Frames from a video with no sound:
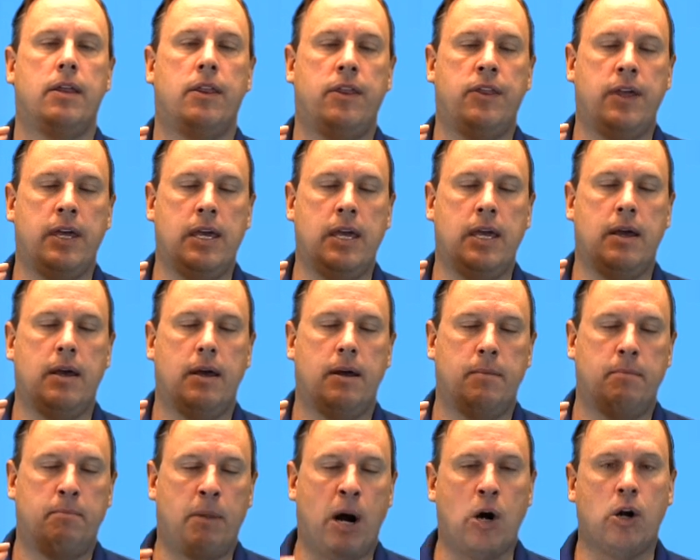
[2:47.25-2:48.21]

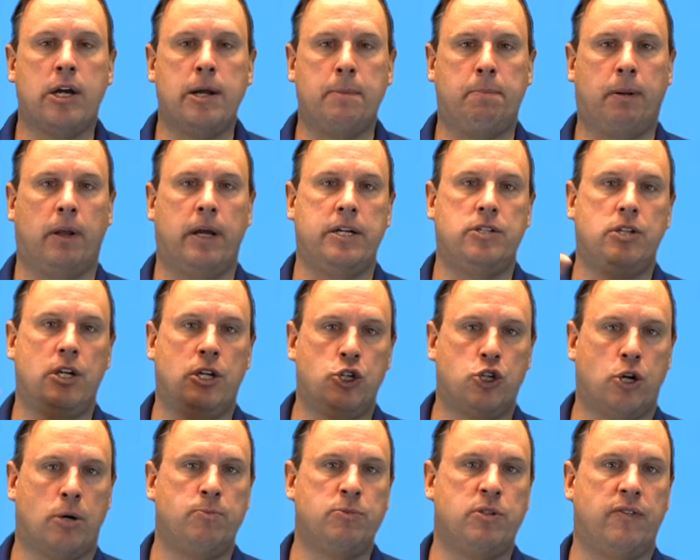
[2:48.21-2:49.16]
the marketplace in
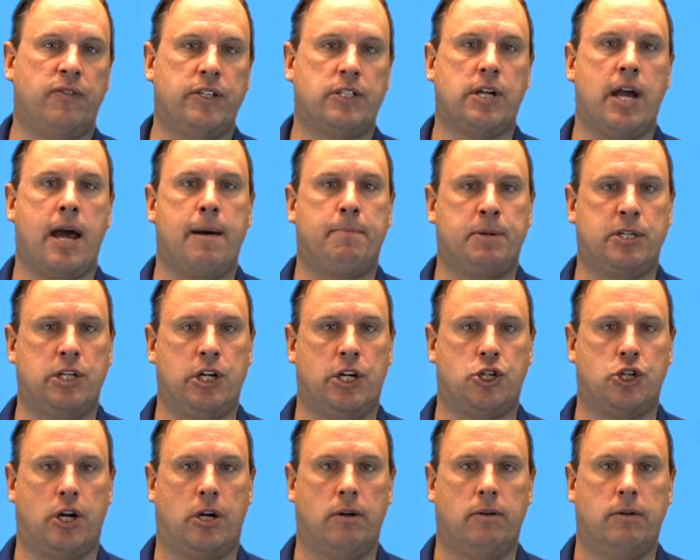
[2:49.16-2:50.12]
terms of its
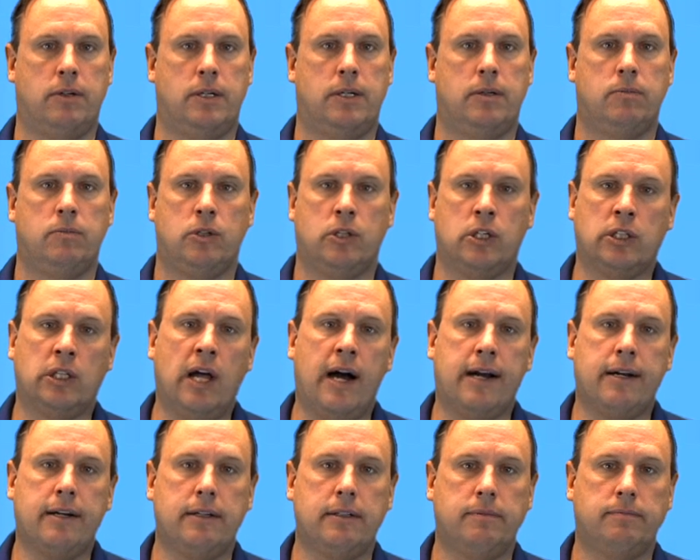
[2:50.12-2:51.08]
competition. Good
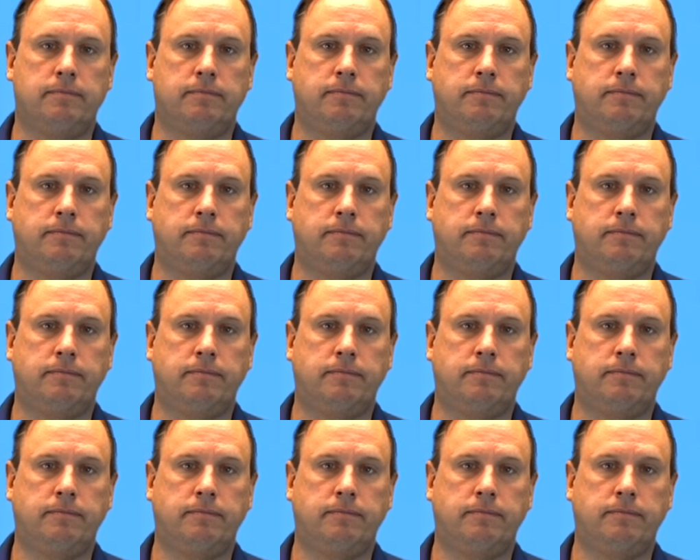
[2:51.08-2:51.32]
luck.